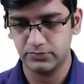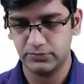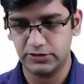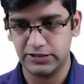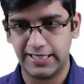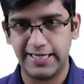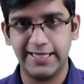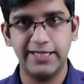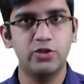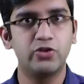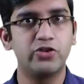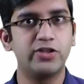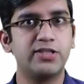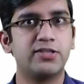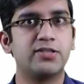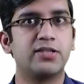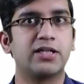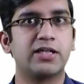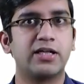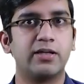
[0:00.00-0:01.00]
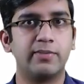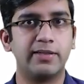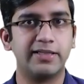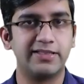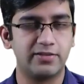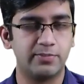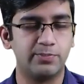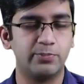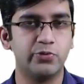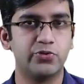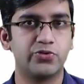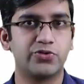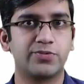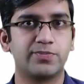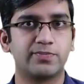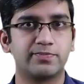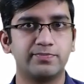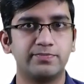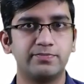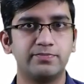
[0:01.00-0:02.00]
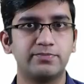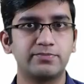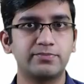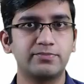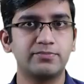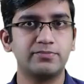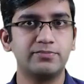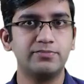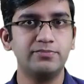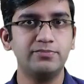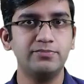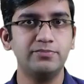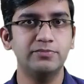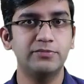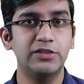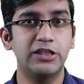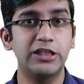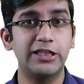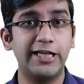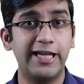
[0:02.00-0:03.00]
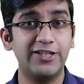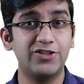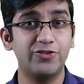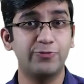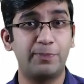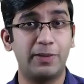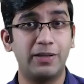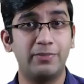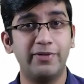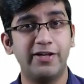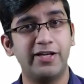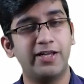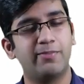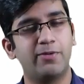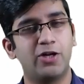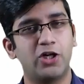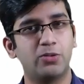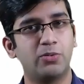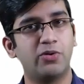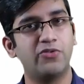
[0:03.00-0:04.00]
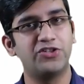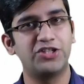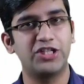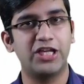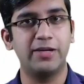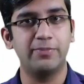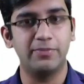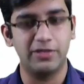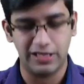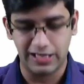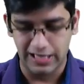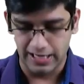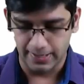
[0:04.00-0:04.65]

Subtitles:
slide on Instagram, I suppose. A case of pulmonary hematoma which came in a